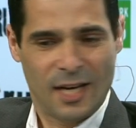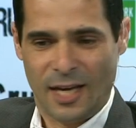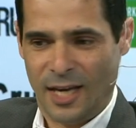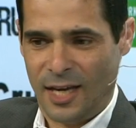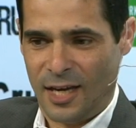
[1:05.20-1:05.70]

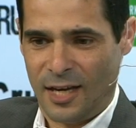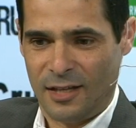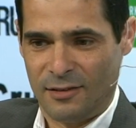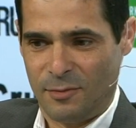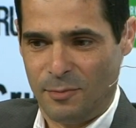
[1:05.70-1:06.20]

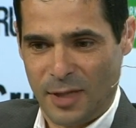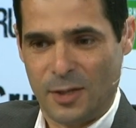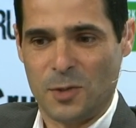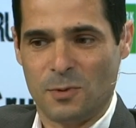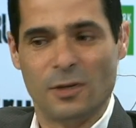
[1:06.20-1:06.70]
And
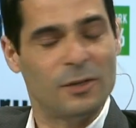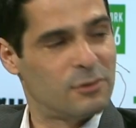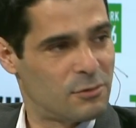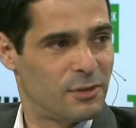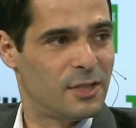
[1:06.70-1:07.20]
because we're going to
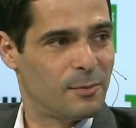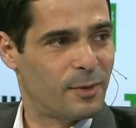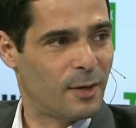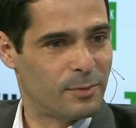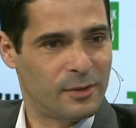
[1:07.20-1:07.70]
treat them
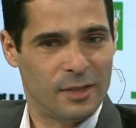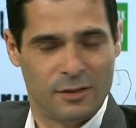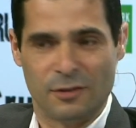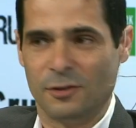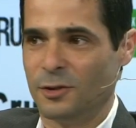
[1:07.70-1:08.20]
properly,
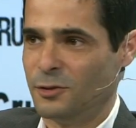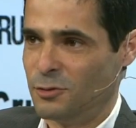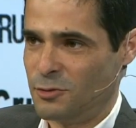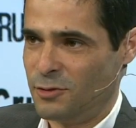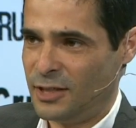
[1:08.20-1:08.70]
they're going to
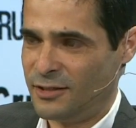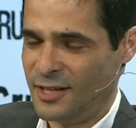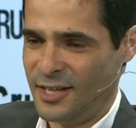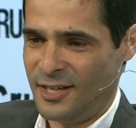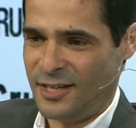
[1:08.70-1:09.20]
treat
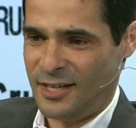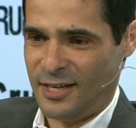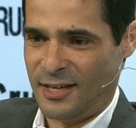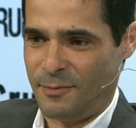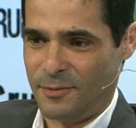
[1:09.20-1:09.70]

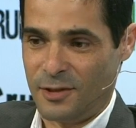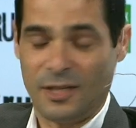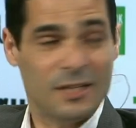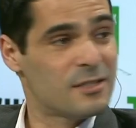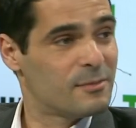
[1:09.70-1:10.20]
um, their
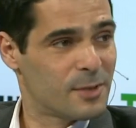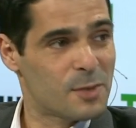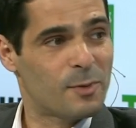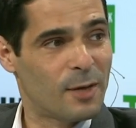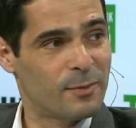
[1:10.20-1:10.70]
customers
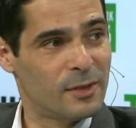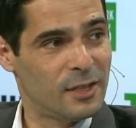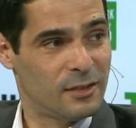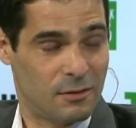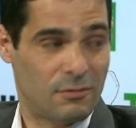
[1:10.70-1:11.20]

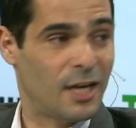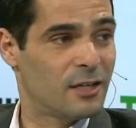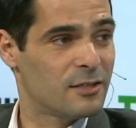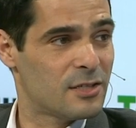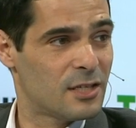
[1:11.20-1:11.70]
properly, the
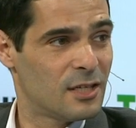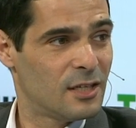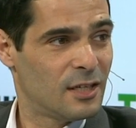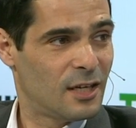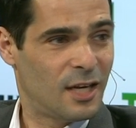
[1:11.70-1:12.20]
riders,
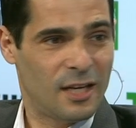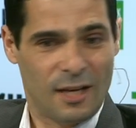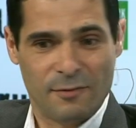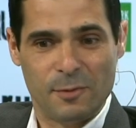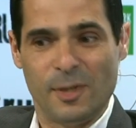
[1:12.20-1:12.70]
and
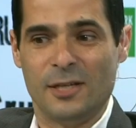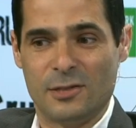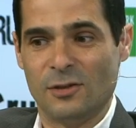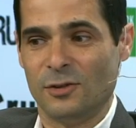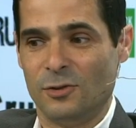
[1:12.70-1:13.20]
everybody is
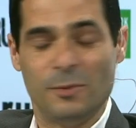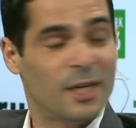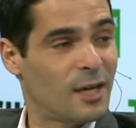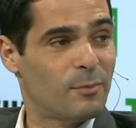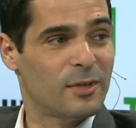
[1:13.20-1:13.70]
going to be
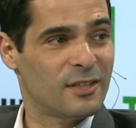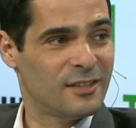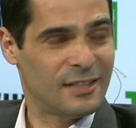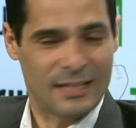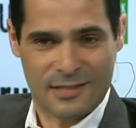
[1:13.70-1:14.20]
happy.
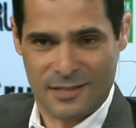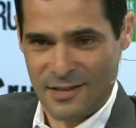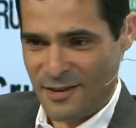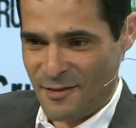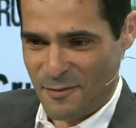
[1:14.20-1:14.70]
That's
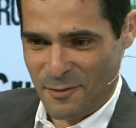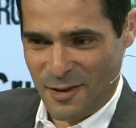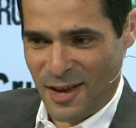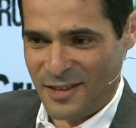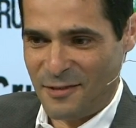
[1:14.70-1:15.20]

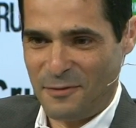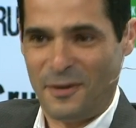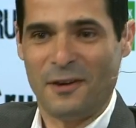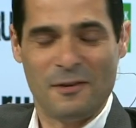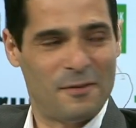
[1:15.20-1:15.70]
at the
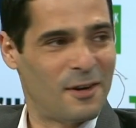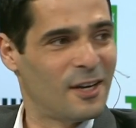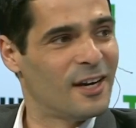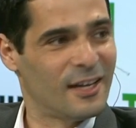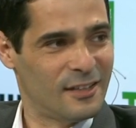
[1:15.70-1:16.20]
very, very
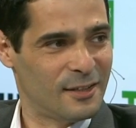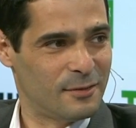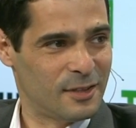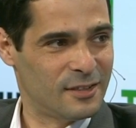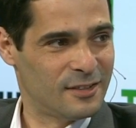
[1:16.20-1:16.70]
high level.